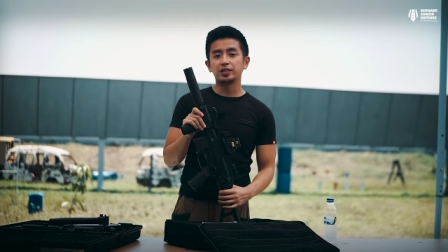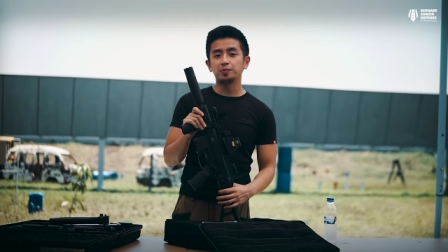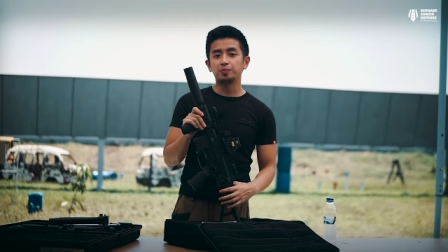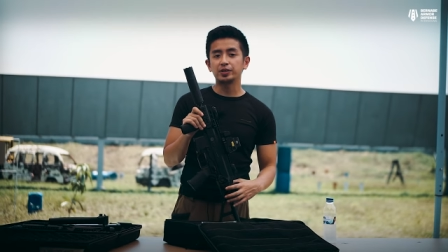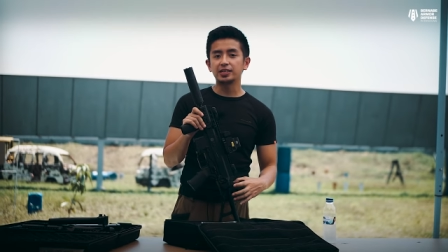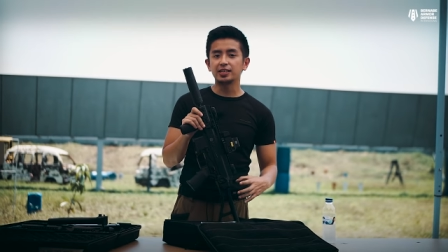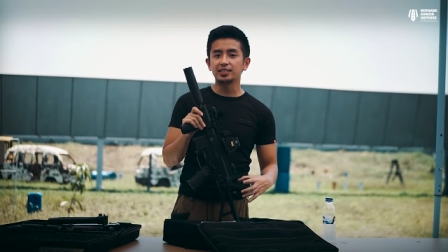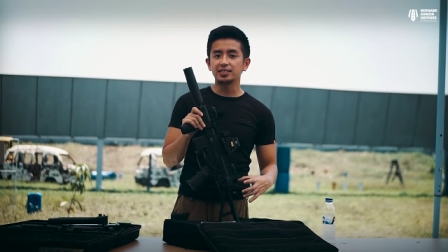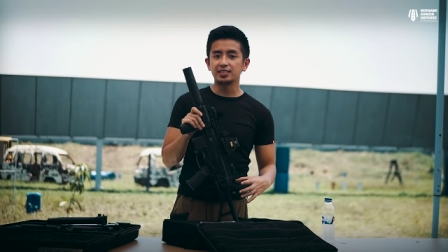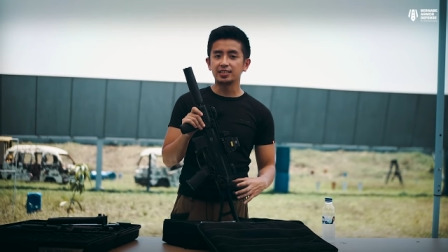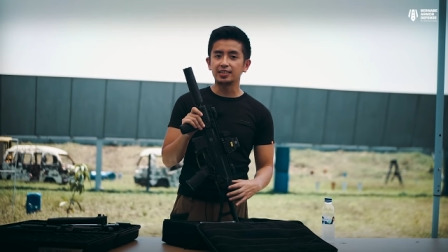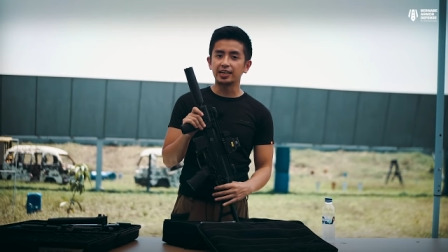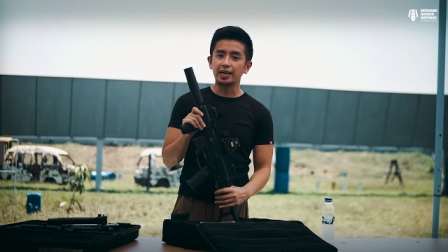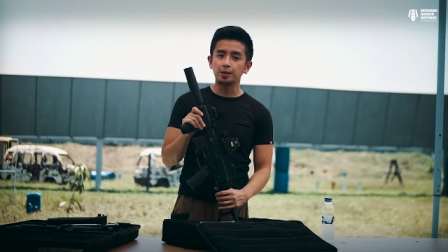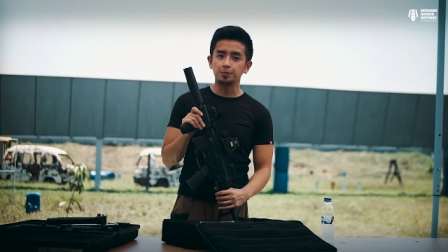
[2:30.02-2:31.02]
with the B and
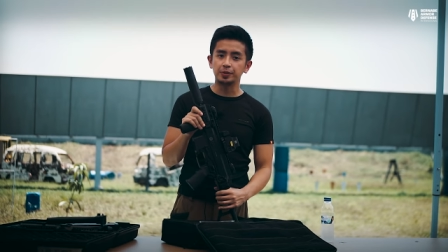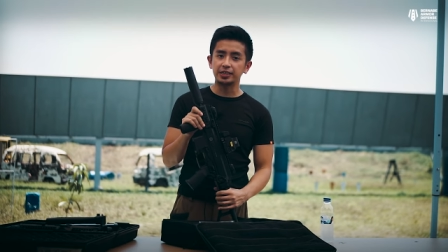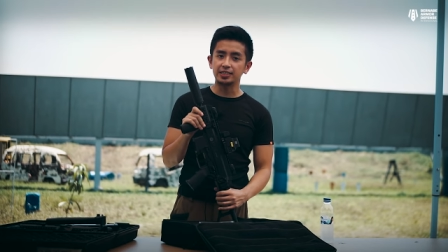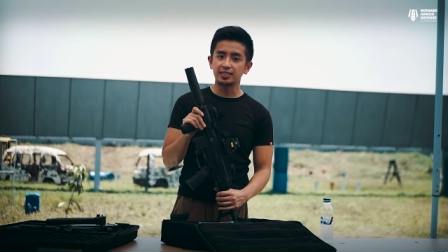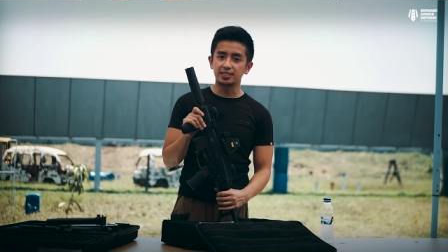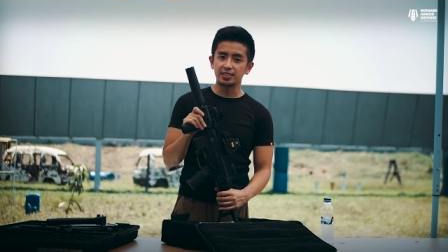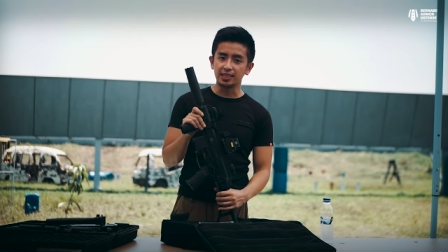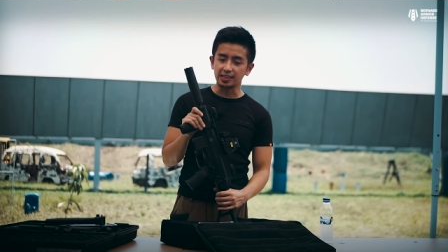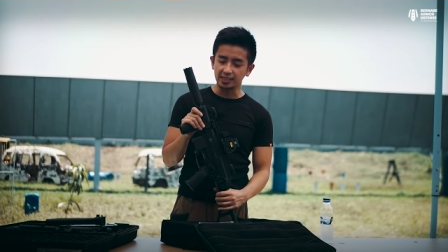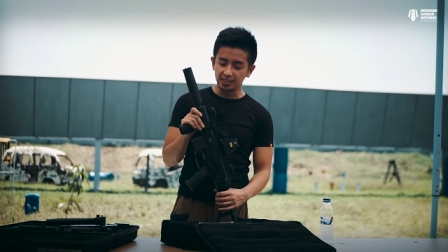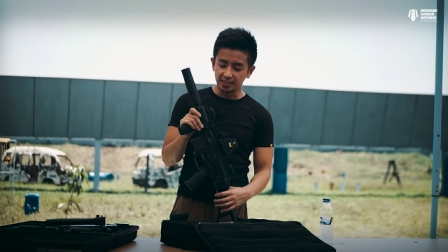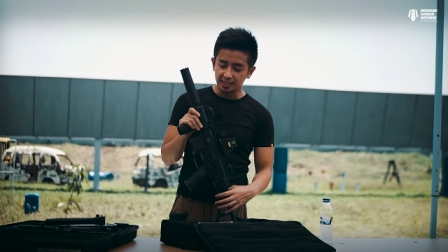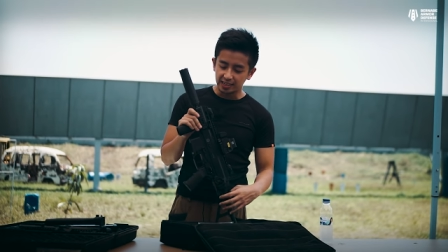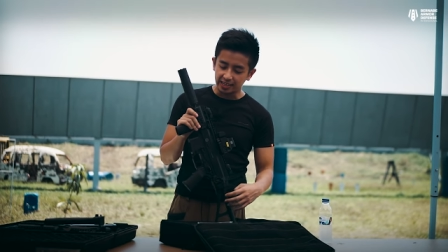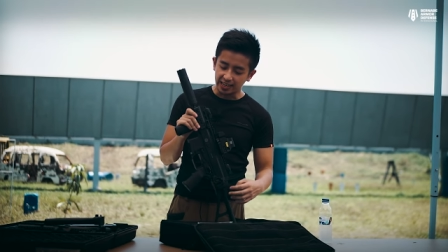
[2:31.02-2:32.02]
T A P C,
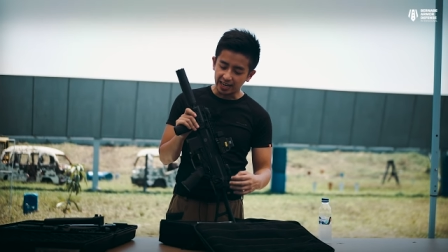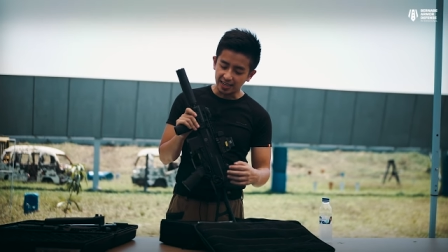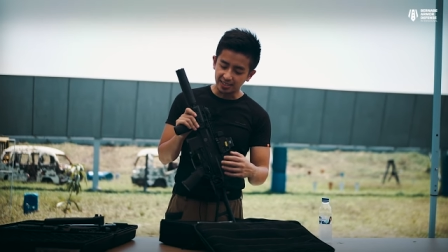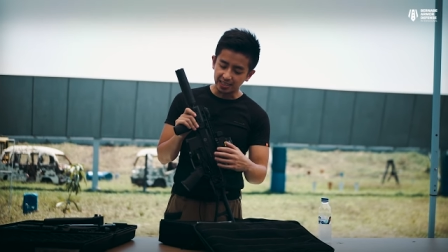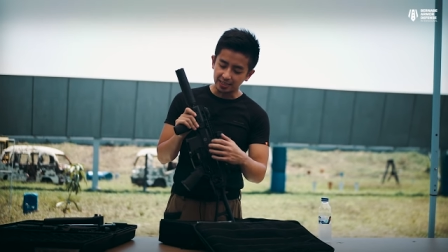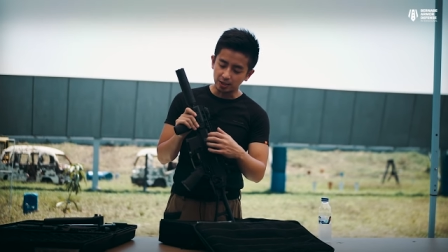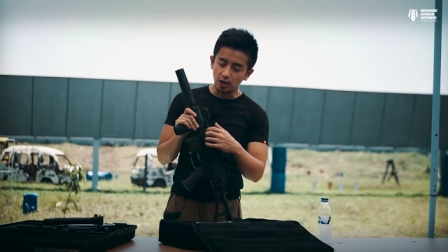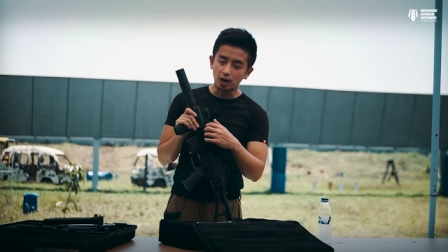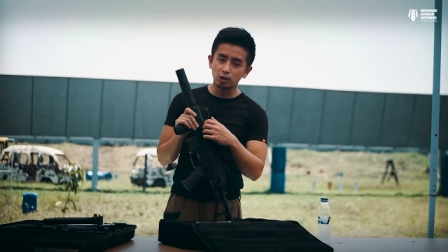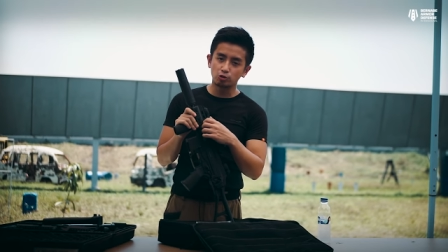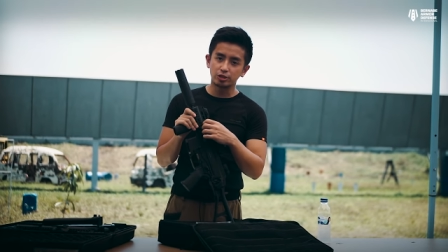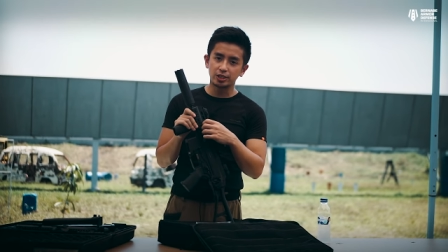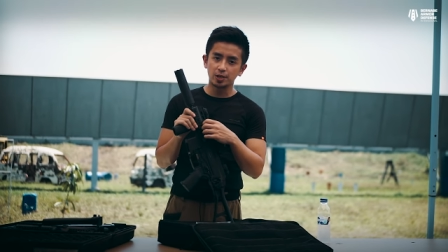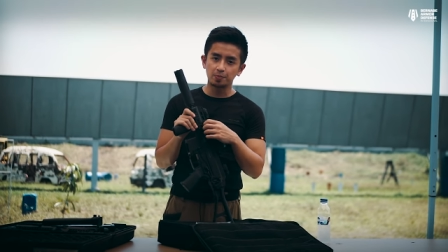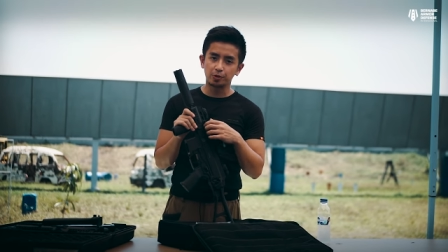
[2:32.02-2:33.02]
it has a
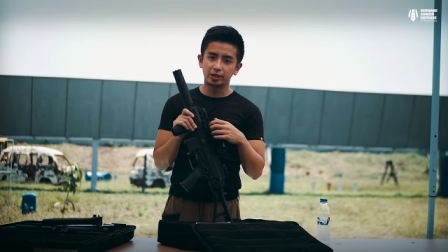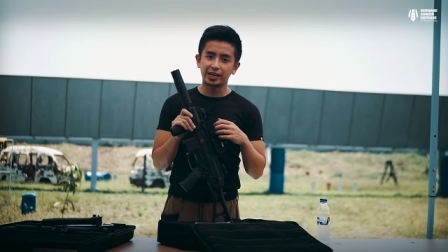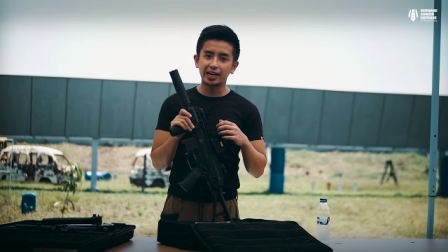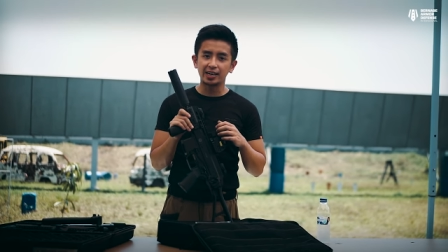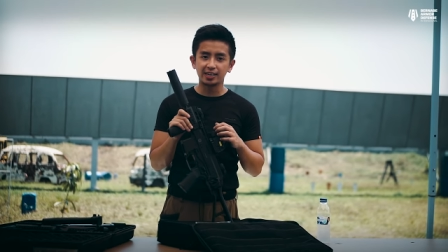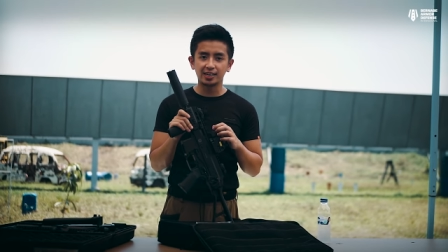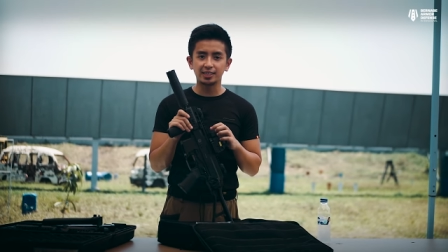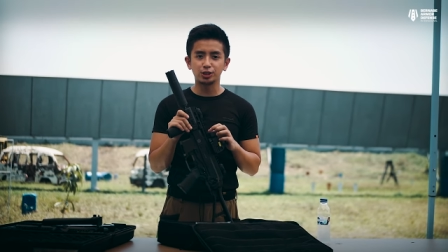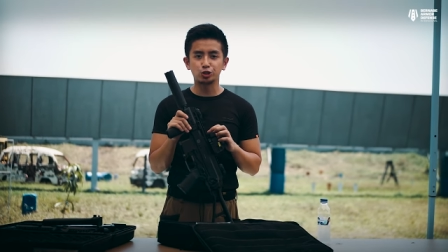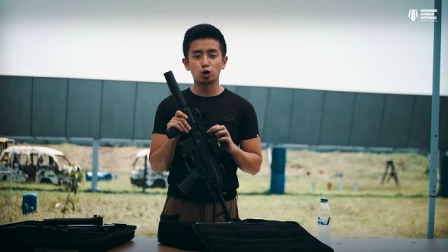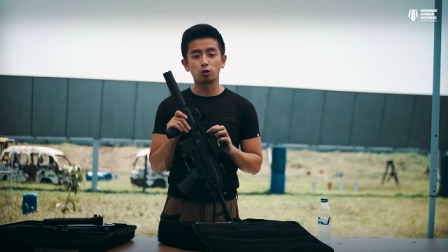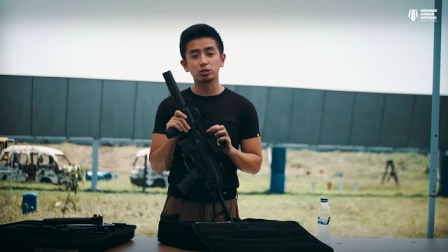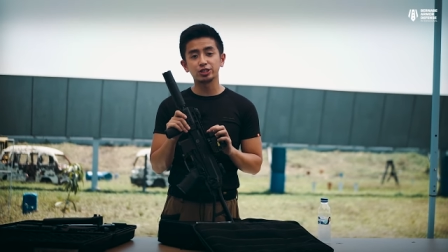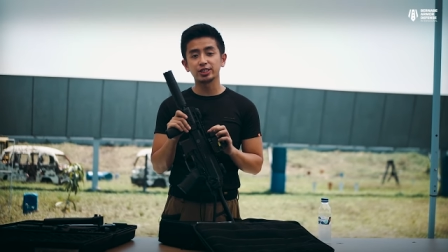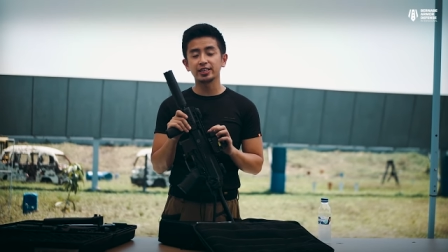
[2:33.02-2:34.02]
non-reciprocating
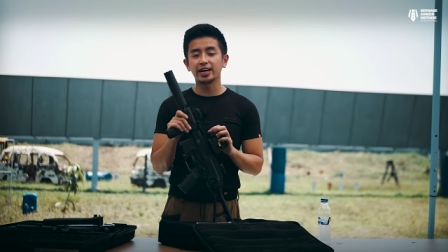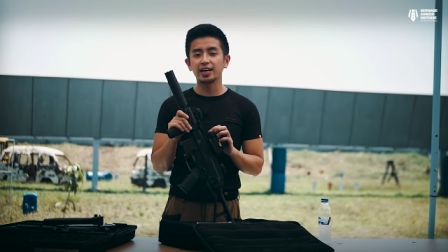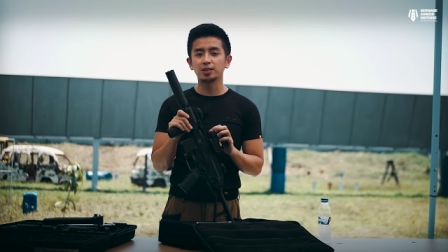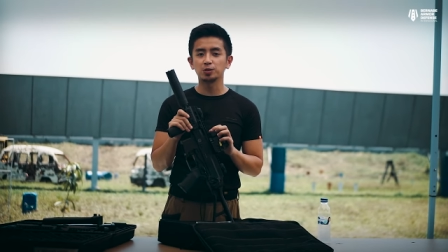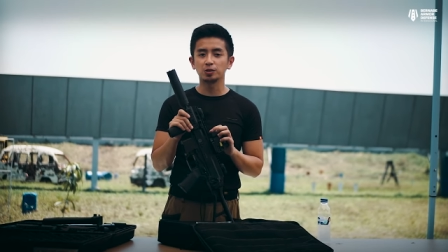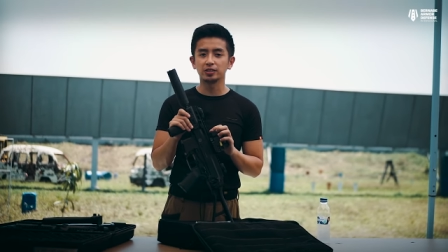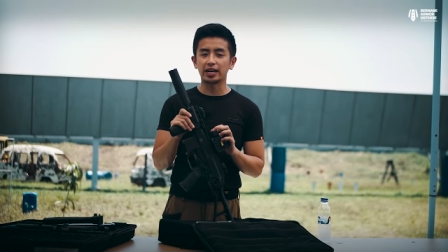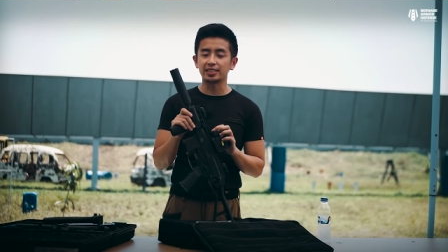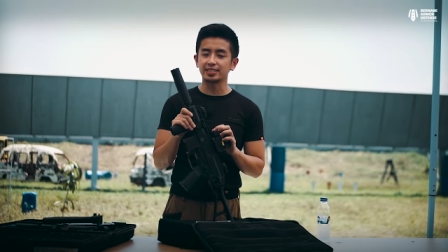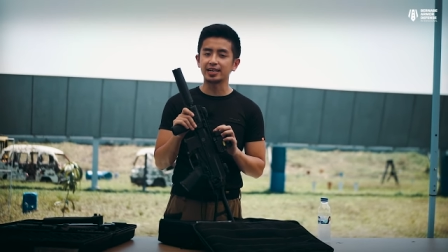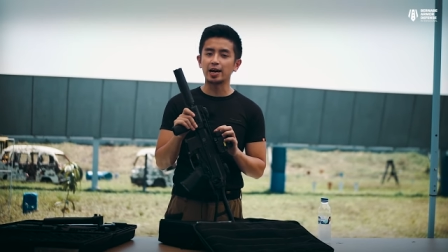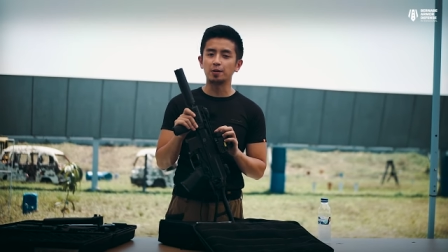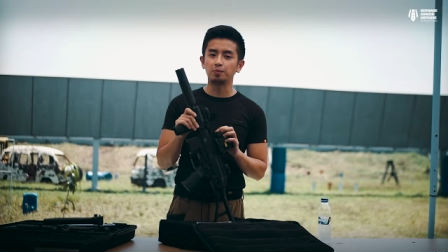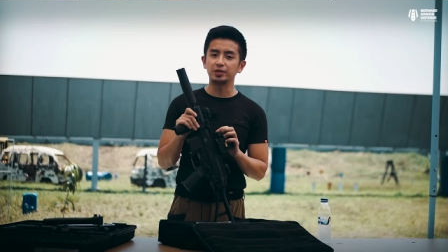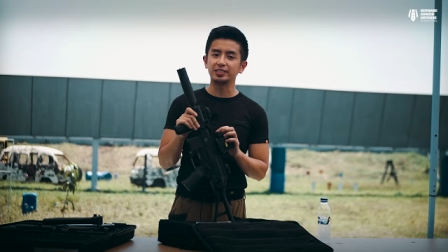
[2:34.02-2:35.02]
charging handle
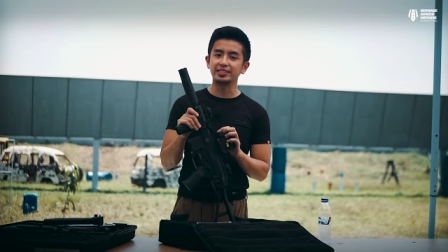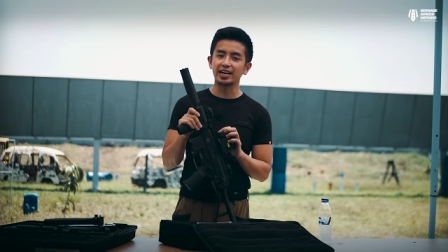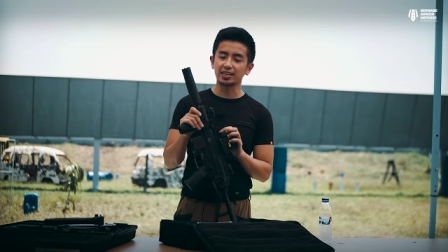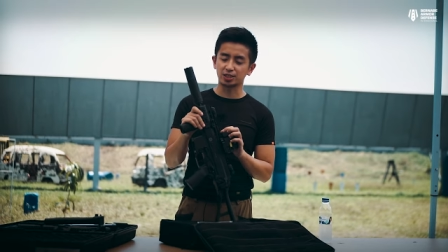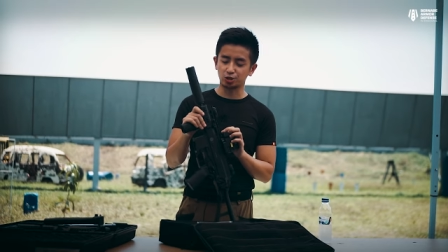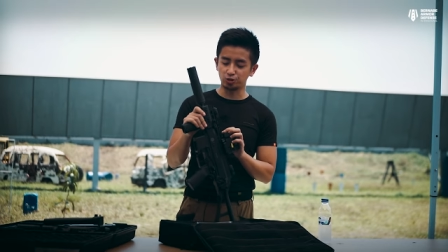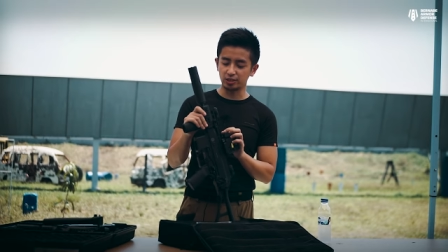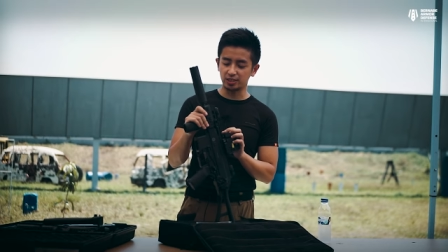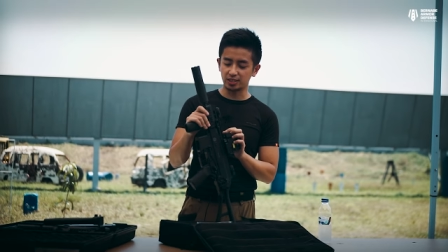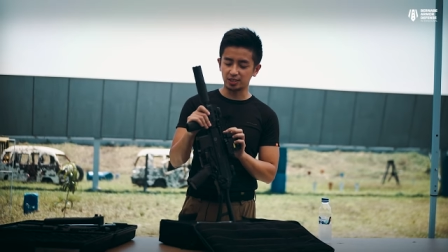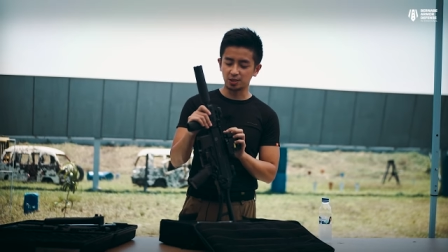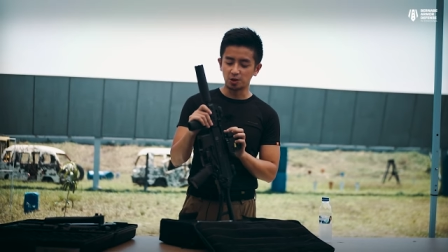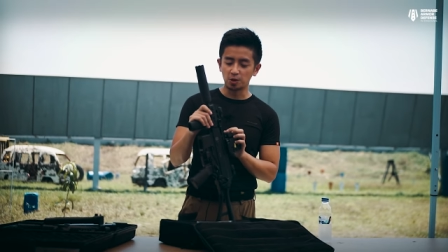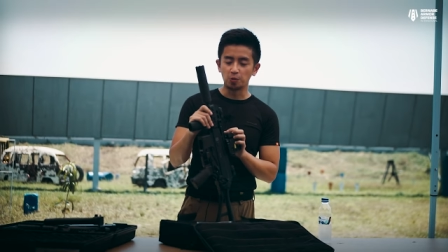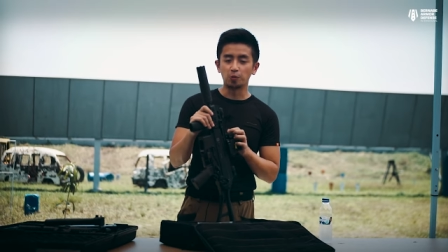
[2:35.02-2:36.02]
that's
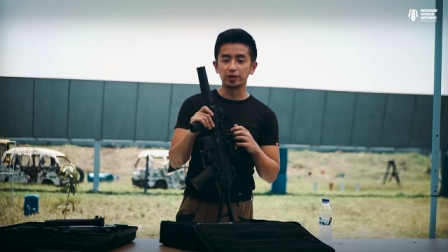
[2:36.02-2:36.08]
ambidextrous.